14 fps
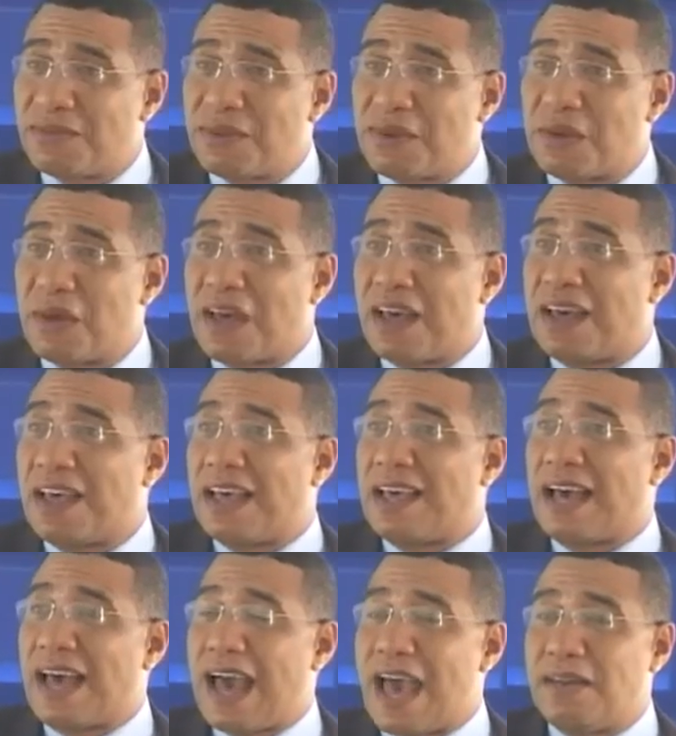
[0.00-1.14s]
Holness made the
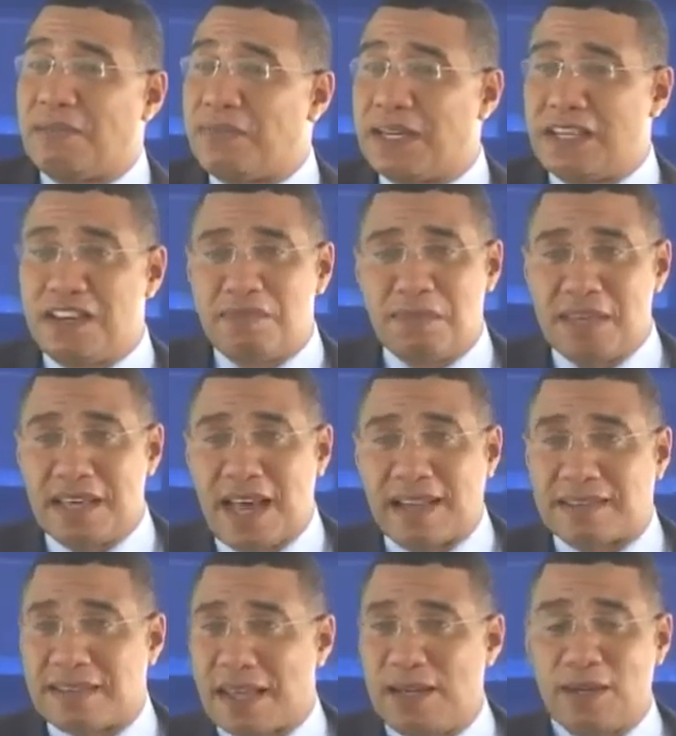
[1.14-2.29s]
revelation during a
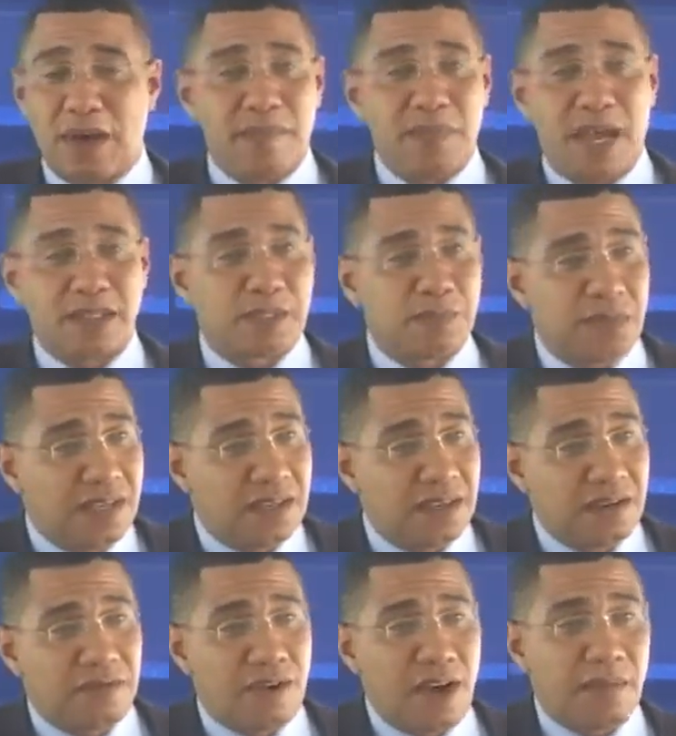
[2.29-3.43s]
tour of affected
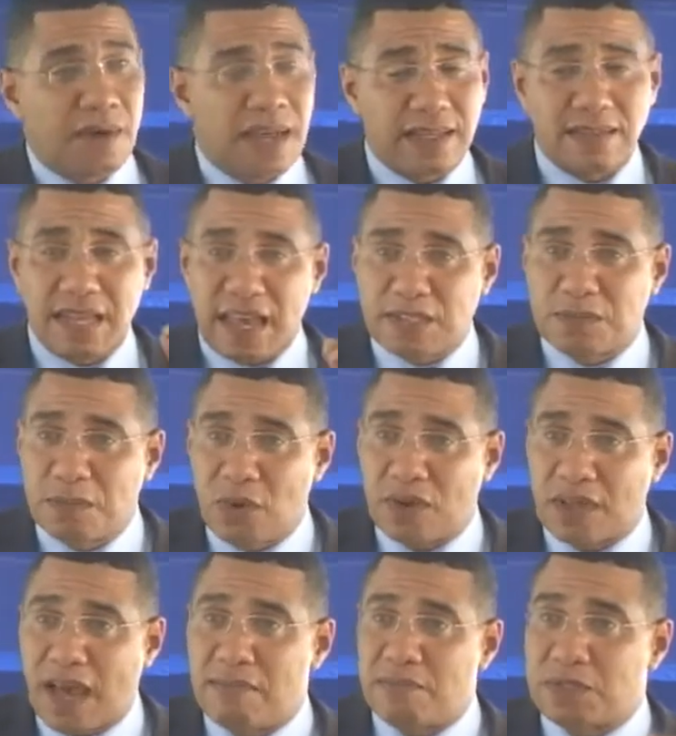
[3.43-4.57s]
communities in the parish on
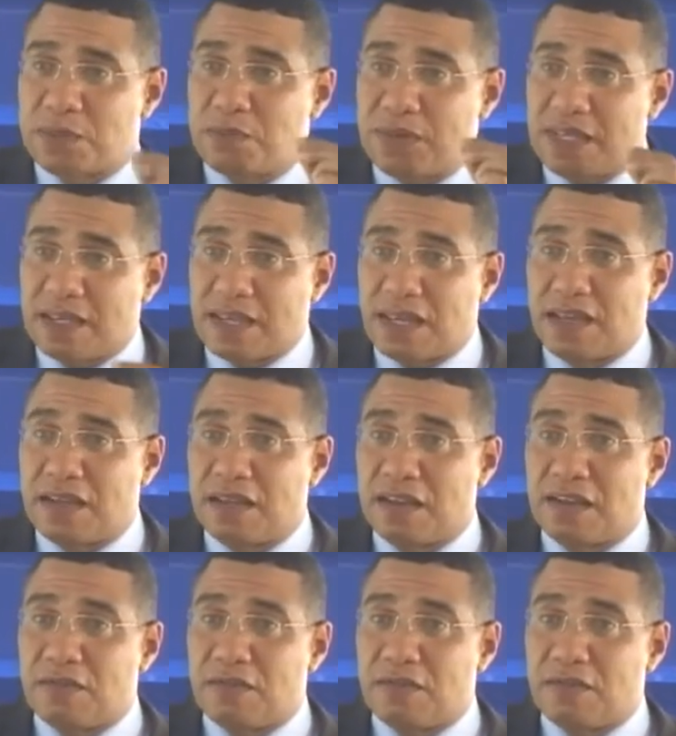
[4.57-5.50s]
Friday. Mr.